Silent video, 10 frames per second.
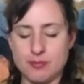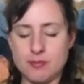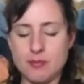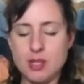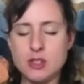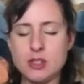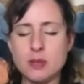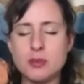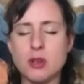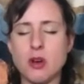And just
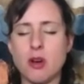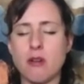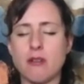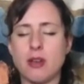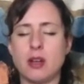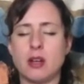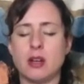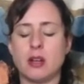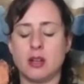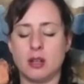observe
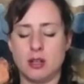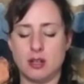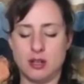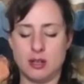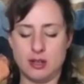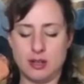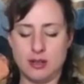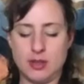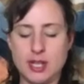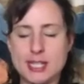
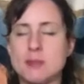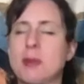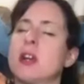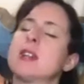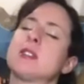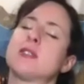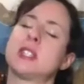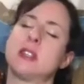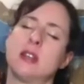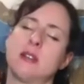the experience of
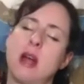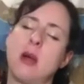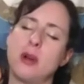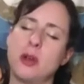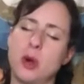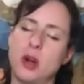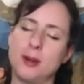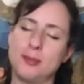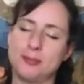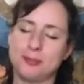sitting right where you are
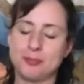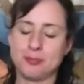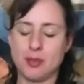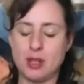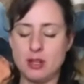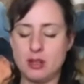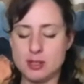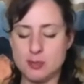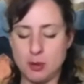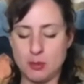in
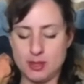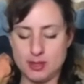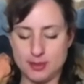this moment.